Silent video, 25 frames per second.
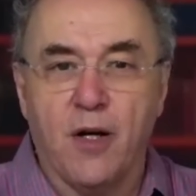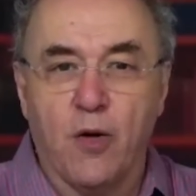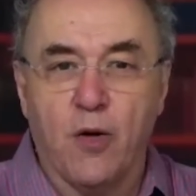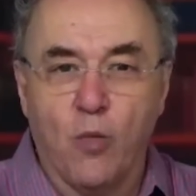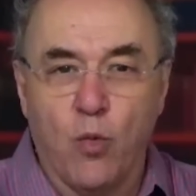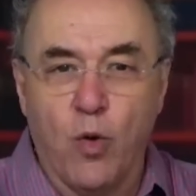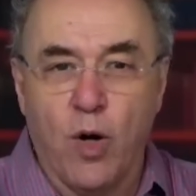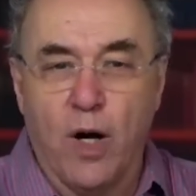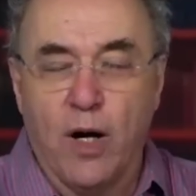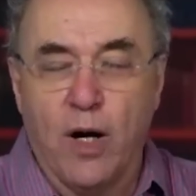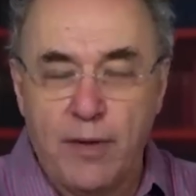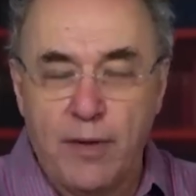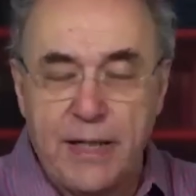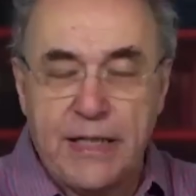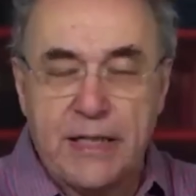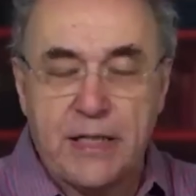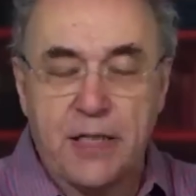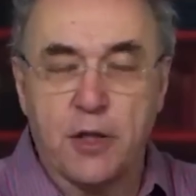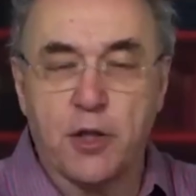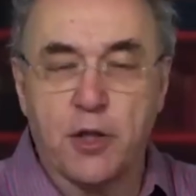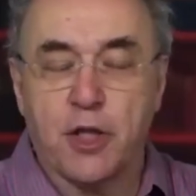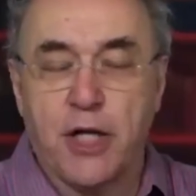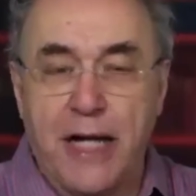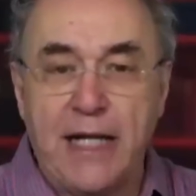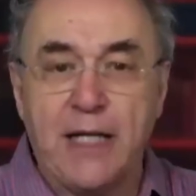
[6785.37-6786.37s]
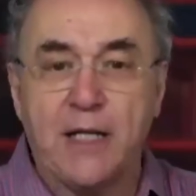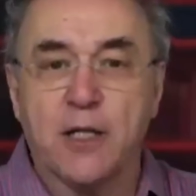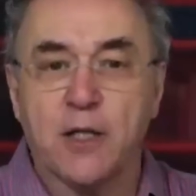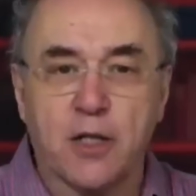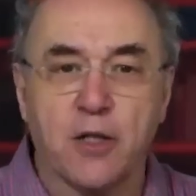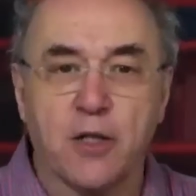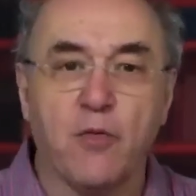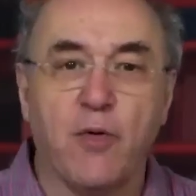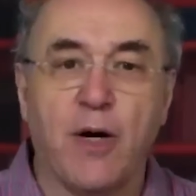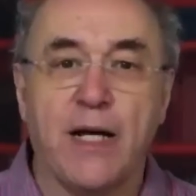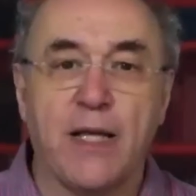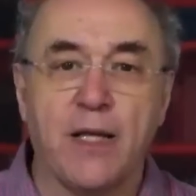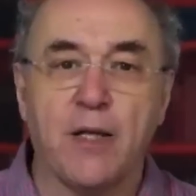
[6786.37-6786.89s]
Were we to change
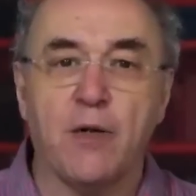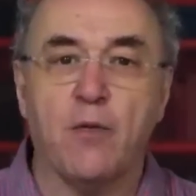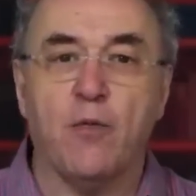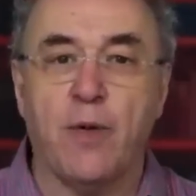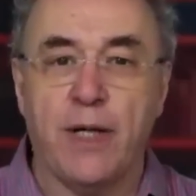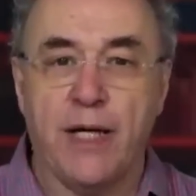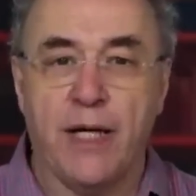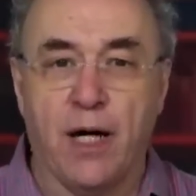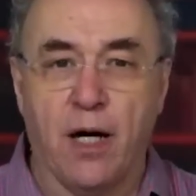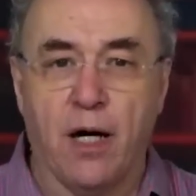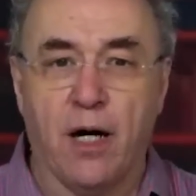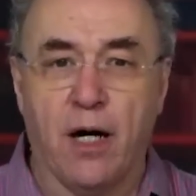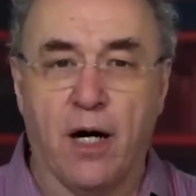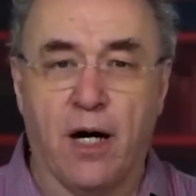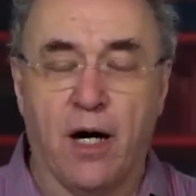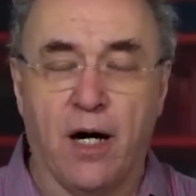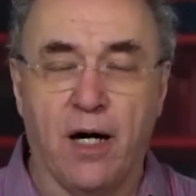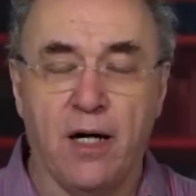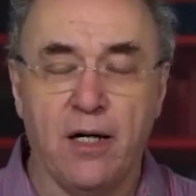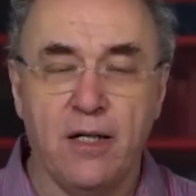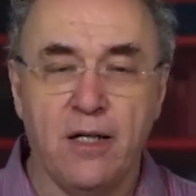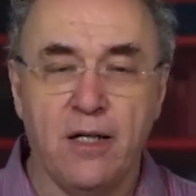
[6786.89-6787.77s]
the way that we are,